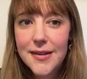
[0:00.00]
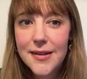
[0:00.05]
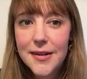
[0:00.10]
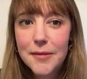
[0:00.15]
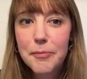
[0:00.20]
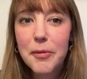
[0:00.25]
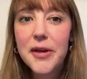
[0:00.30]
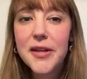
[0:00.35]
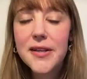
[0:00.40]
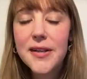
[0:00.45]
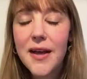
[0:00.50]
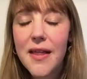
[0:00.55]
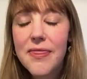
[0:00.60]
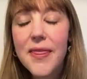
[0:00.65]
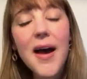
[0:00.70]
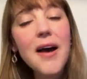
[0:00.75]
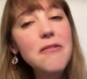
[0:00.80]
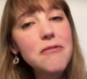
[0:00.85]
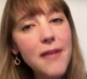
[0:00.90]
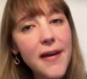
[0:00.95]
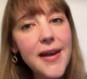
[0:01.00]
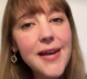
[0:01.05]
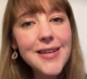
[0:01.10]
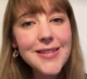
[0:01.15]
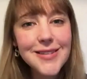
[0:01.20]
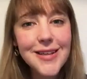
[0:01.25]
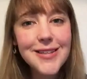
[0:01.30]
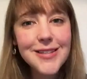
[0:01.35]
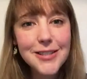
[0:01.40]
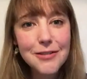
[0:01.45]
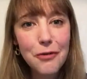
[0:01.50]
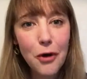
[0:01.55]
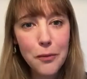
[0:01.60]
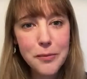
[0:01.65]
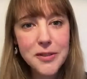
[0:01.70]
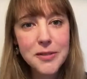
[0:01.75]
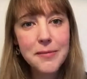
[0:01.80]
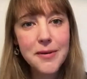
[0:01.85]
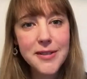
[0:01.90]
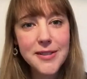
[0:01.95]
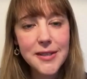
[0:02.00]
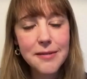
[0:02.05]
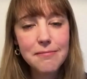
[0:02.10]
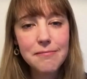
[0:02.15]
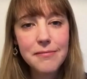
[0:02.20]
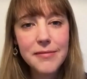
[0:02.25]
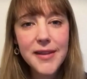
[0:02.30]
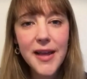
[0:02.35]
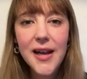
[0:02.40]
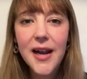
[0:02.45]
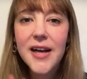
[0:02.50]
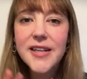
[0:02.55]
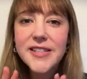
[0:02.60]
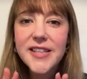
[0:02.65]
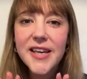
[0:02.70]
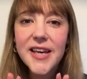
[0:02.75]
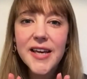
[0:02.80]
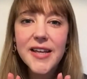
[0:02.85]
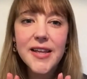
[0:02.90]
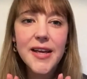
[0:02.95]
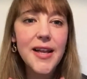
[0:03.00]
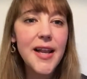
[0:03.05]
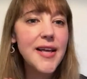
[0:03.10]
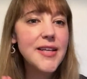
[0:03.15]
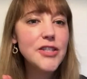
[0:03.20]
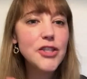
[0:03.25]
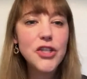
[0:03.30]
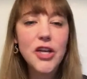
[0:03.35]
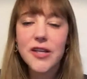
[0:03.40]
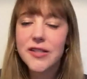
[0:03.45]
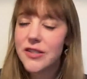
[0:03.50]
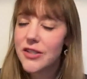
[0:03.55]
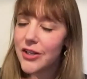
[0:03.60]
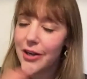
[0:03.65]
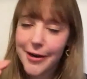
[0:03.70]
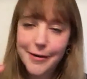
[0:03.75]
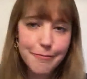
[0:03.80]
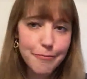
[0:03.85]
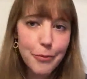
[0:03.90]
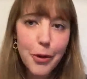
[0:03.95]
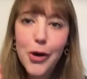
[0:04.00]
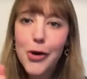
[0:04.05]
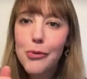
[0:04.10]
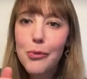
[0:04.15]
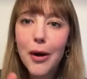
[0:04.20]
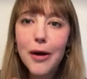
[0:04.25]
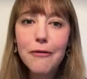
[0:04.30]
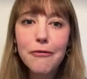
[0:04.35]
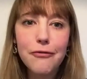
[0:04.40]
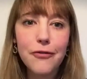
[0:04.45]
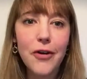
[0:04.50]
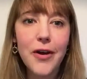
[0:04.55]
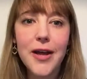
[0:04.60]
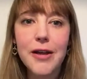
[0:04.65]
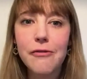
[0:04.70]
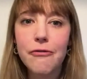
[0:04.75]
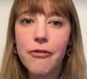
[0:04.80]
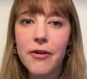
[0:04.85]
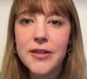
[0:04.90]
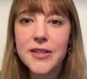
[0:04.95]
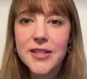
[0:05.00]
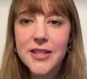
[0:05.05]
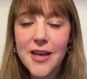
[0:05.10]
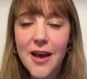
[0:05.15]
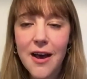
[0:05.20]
But that vague sense of optimism, that idea that let's just, put one foot in front of the